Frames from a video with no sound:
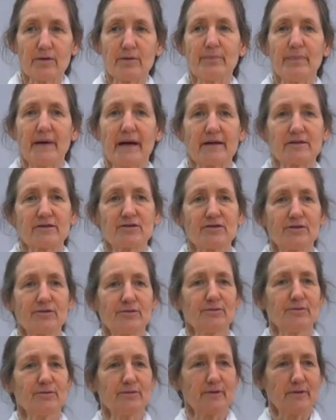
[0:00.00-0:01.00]
come back
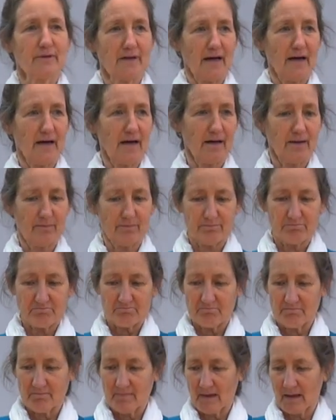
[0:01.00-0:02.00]
to
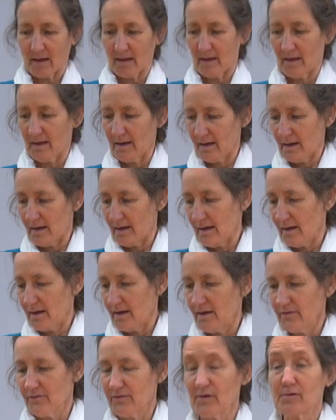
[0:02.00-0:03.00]

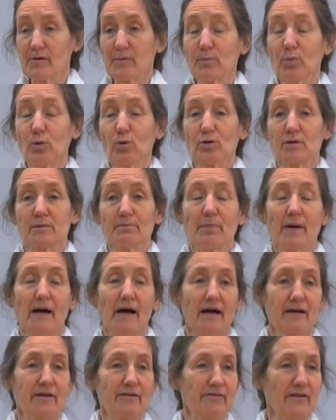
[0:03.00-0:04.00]
a very important
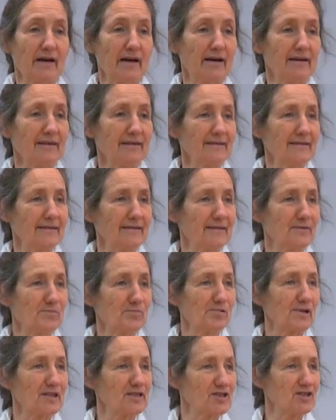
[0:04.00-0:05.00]
part of our
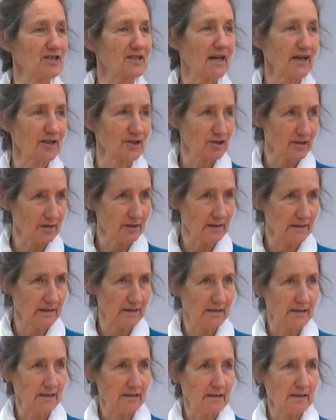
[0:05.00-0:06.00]
presentation.
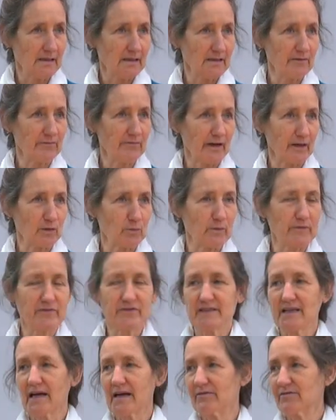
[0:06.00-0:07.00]
In fact, we've
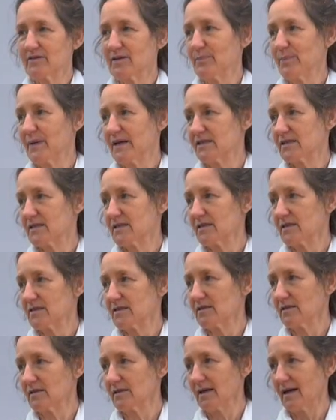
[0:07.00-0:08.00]
saved the best
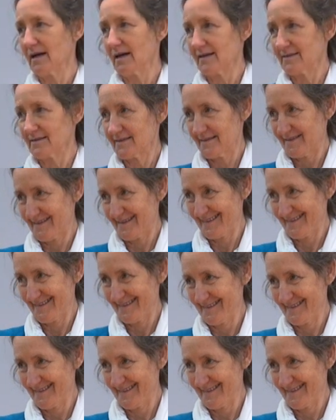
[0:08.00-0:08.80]
till last.